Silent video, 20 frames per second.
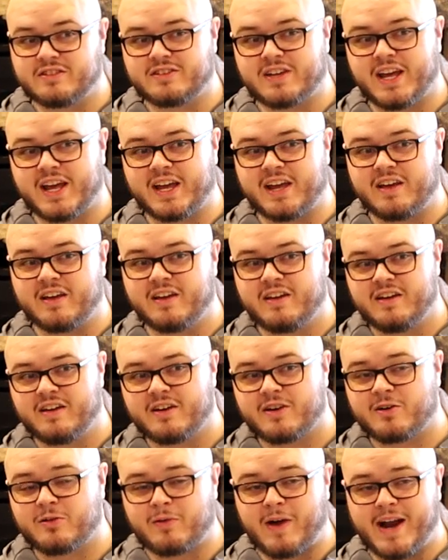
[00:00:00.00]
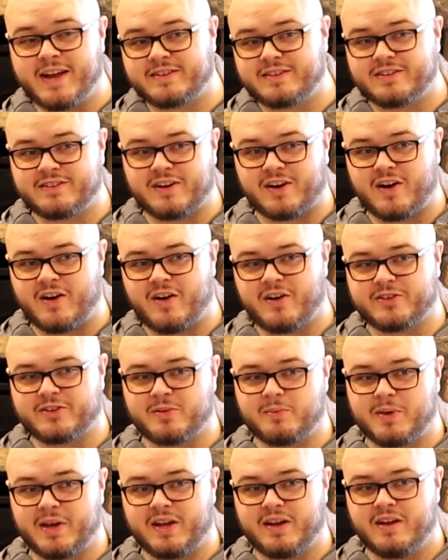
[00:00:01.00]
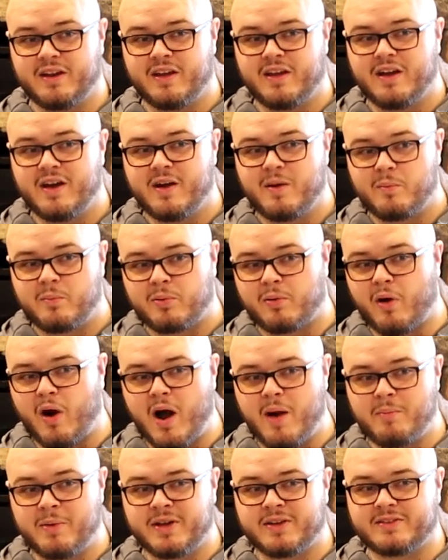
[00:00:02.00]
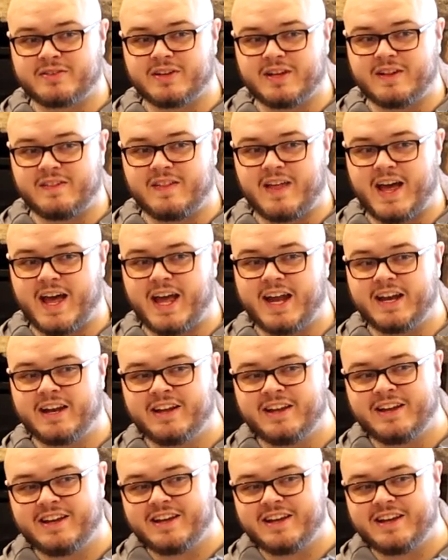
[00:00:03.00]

saying Christ is our ultimate promise in that,